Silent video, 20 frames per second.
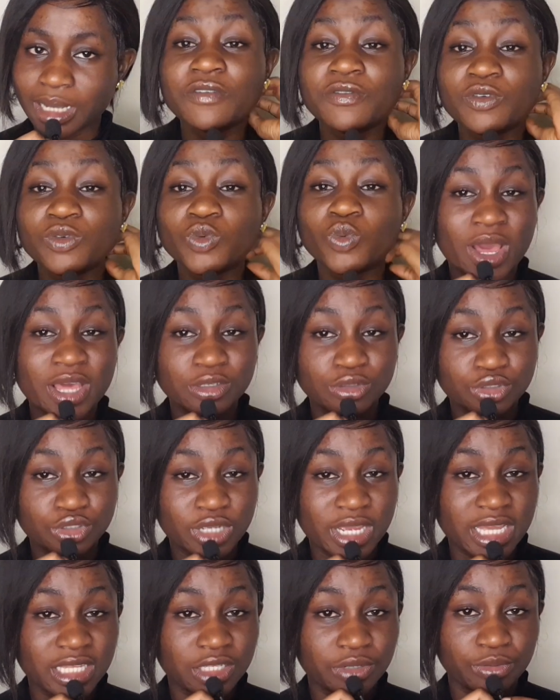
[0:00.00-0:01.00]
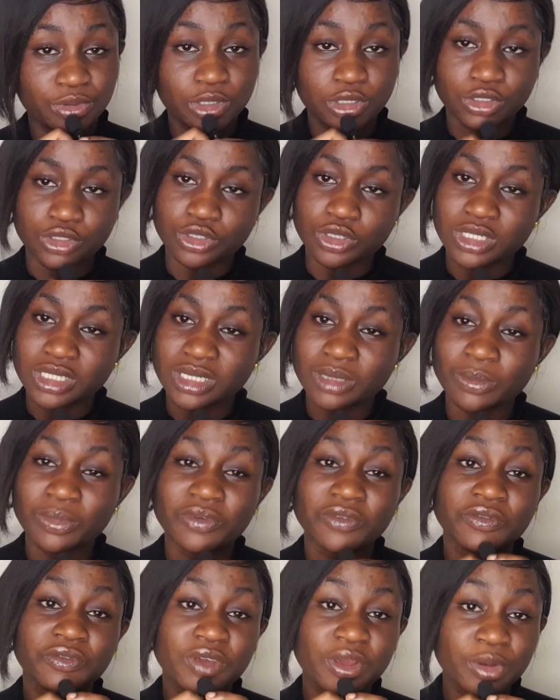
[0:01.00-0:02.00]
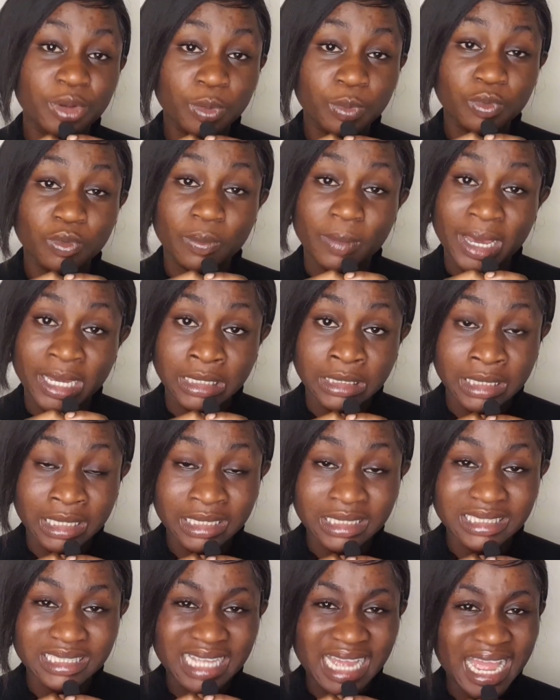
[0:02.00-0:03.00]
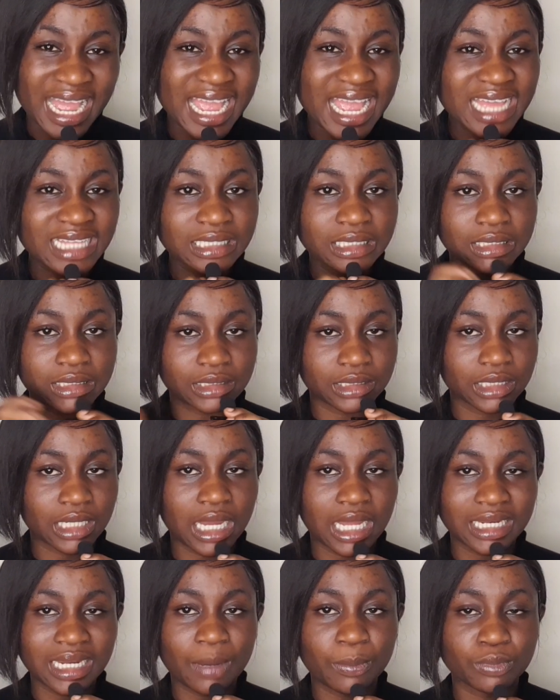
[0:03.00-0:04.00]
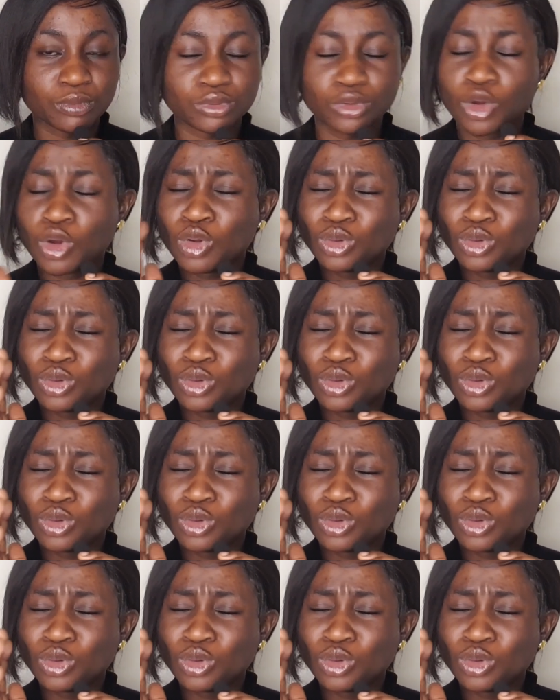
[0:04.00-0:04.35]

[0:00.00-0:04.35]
Even whilst you are in a relationship, be very open-minded that anything can happen.